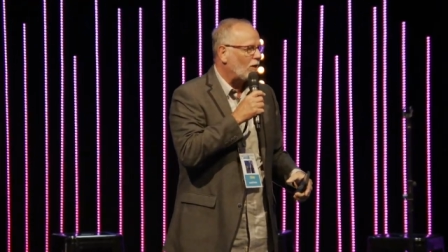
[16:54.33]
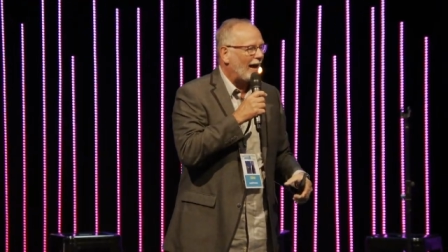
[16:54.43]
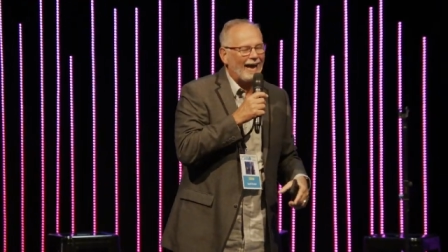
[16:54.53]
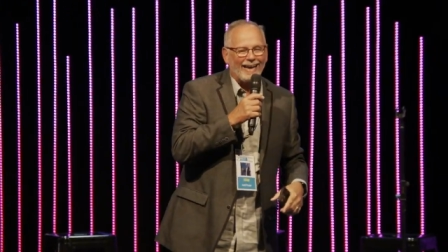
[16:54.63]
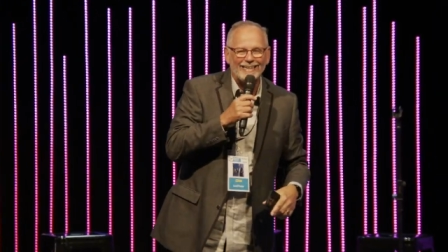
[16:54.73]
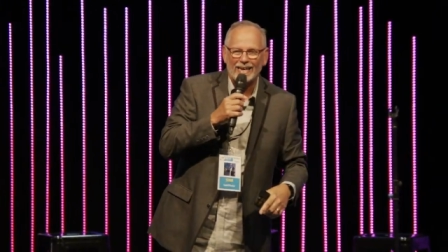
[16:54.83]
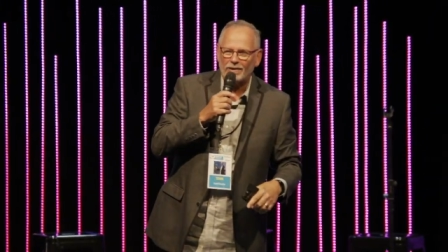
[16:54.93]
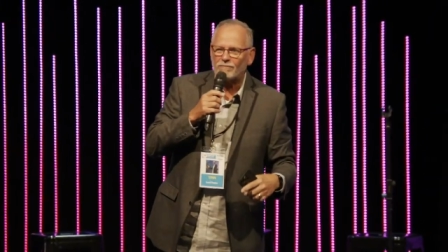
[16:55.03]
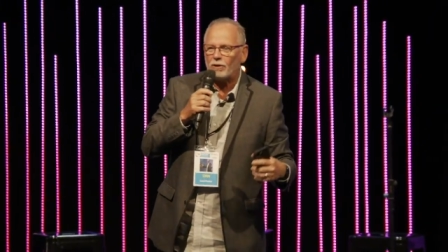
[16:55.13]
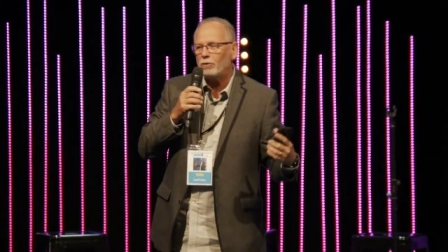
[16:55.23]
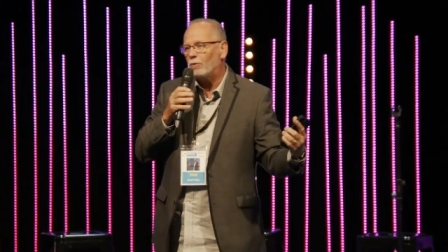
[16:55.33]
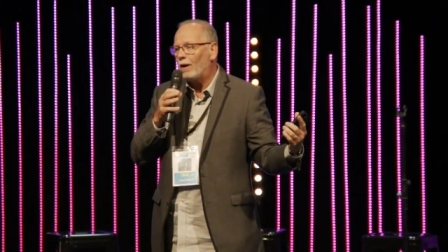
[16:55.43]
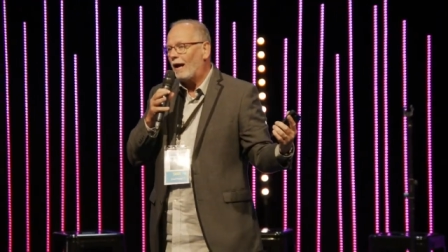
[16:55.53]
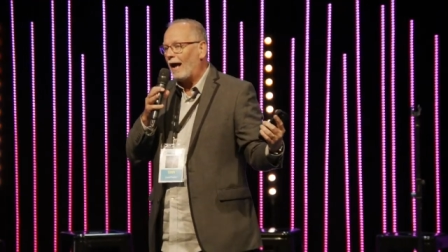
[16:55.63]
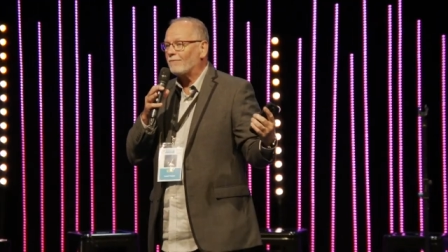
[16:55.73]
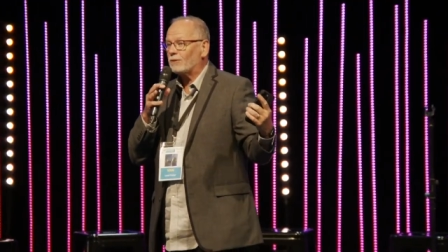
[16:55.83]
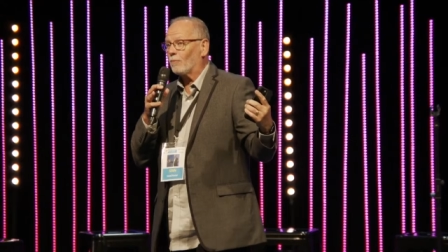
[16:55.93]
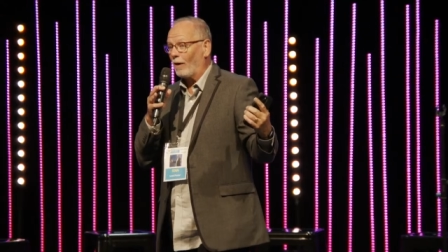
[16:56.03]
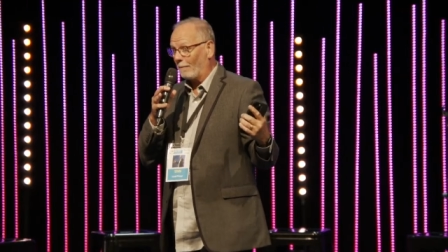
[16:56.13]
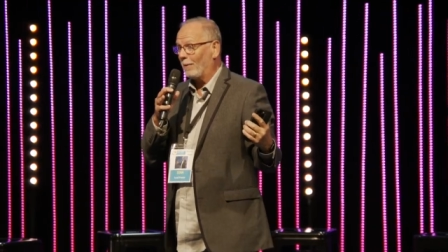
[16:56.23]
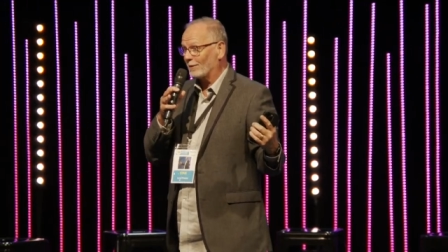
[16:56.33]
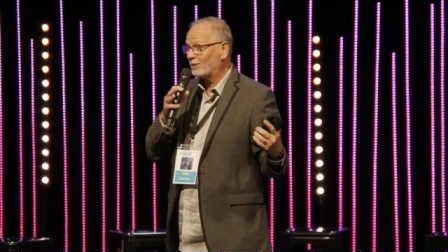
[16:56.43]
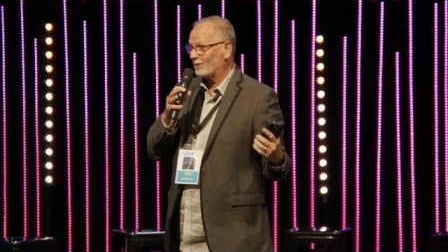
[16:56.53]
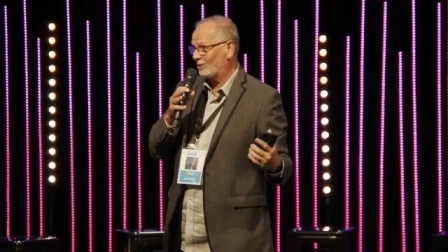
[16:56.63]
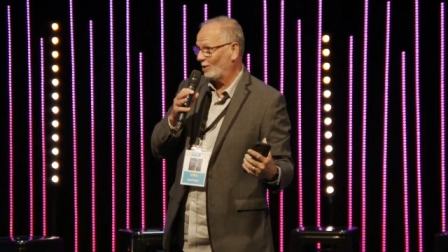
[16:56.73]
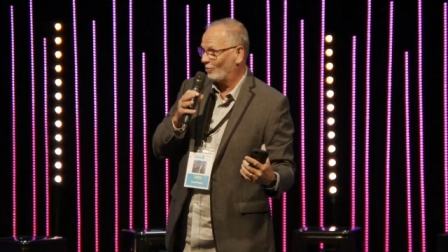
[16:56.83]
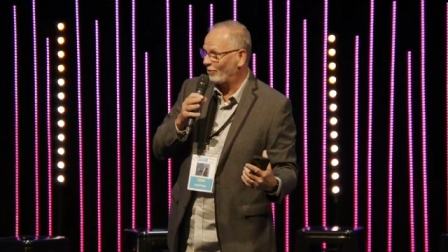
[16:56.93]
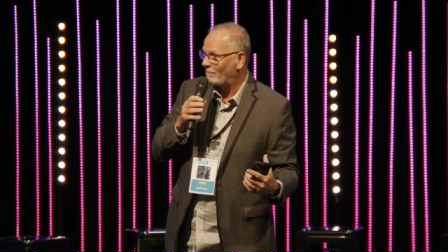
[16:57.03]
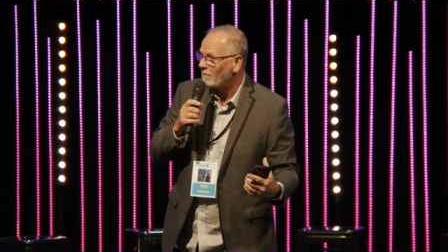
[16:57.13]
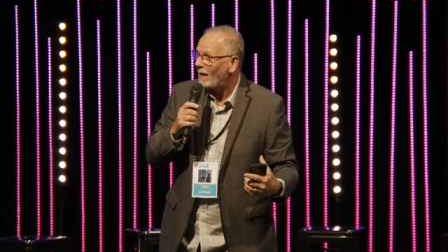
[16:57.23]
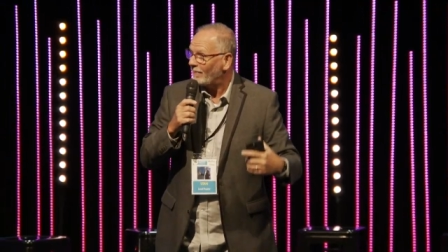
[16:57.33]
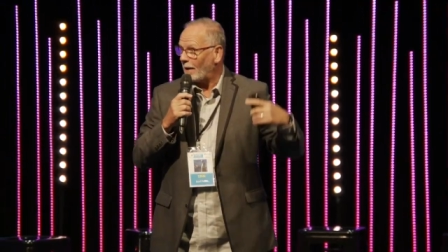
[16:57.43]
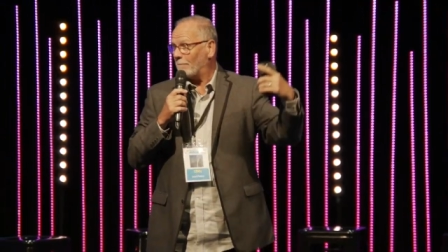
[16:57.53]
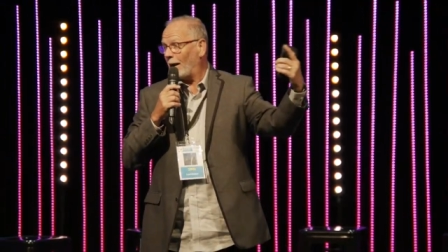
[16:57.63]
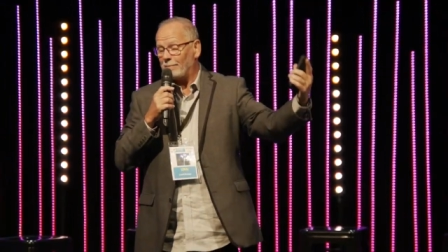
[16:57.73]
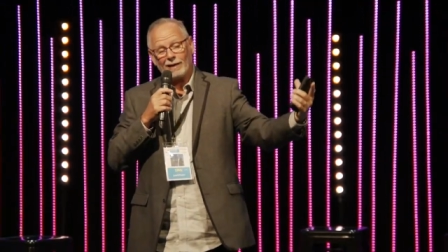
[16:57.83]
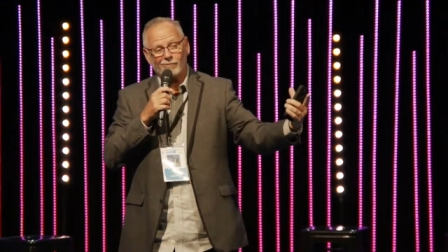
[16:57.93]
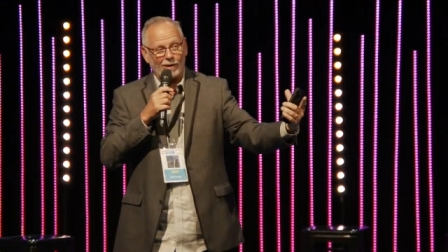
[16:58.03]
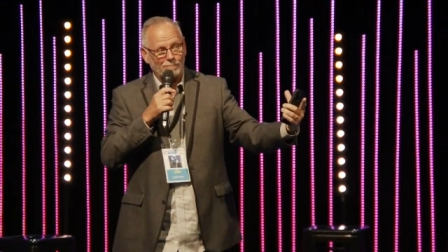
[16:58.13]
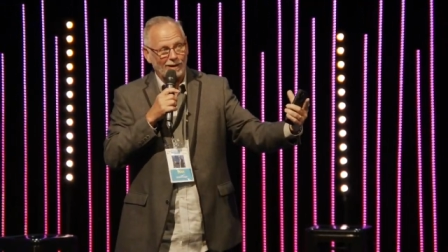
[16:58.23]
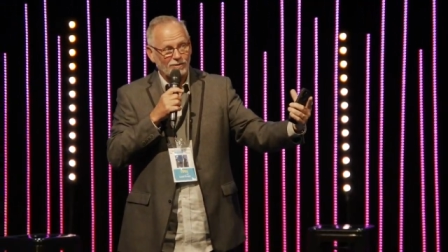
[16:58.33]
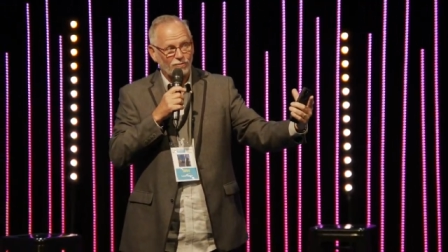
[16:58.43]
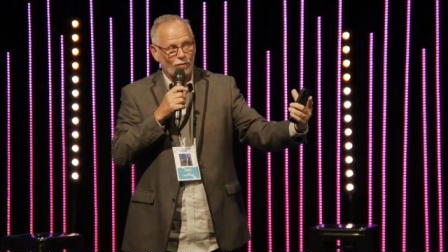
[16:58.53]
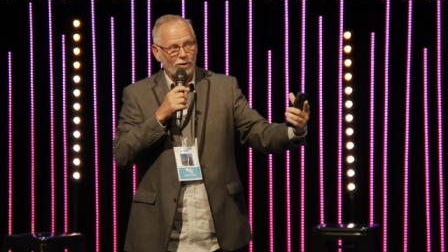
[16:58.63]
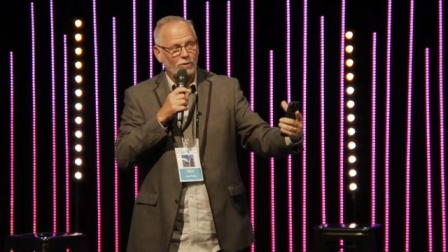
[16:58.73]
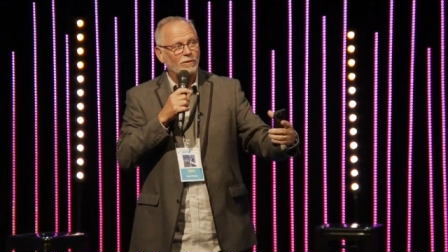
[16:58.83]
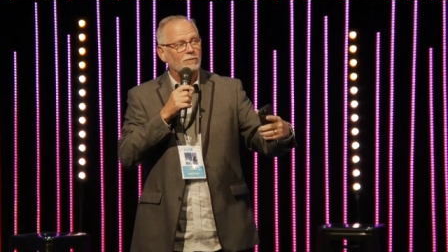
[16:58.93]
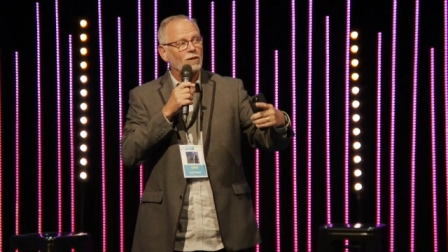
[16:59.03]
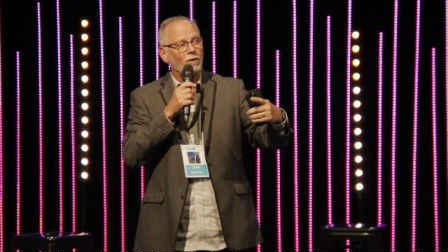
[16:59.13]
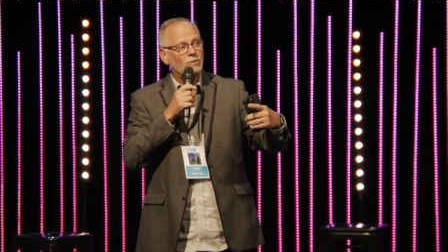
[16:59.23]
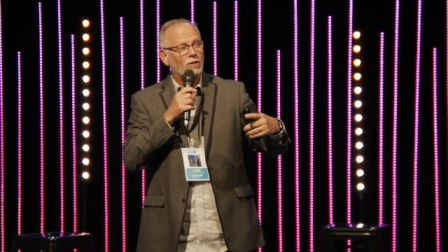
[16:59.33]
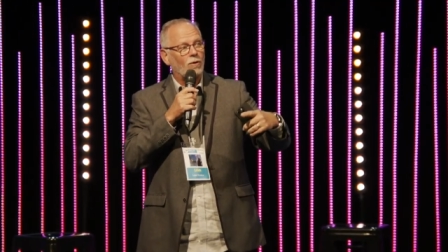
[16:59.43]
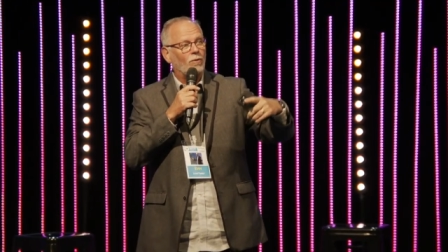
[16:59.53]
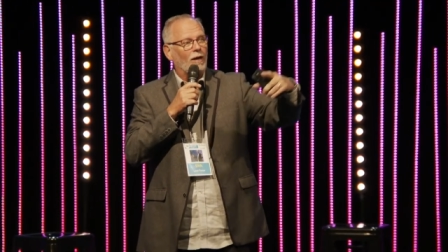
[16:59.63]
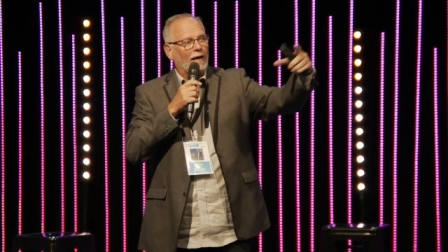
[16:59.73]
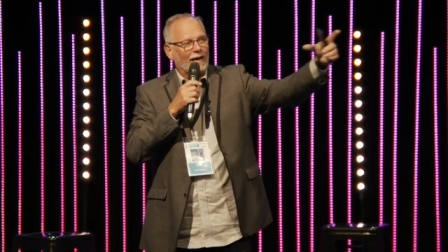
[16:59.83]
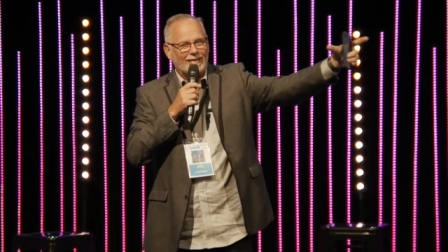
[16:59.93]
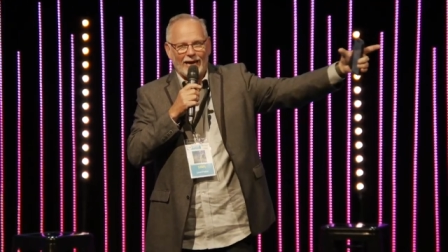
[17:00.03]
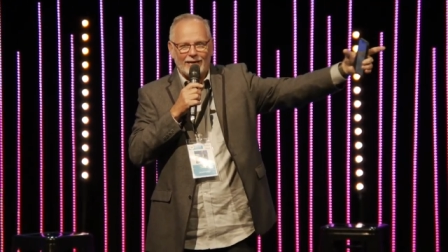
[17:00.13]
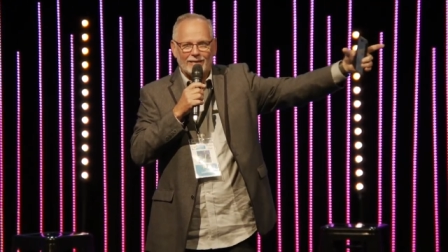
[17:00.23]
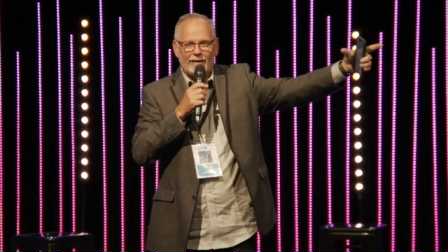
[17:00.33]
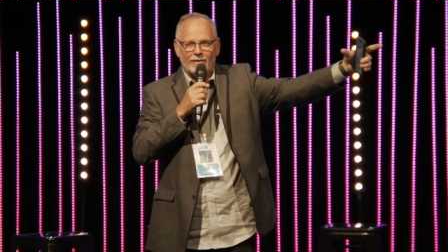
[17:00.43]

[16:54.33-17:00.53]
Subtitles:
And if you have some rambunctious children, that might be a great place for you. There's also a gated